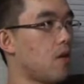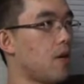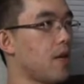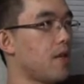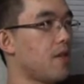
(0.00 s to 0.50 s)

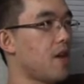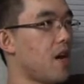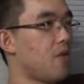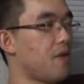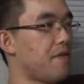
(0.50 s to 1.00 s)
Alright,
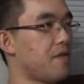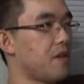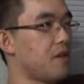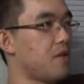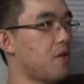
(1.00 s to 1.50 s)
there we
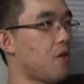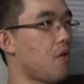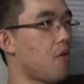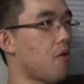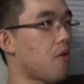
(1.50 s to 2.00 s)
freaking
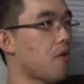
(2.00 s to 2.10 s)
go.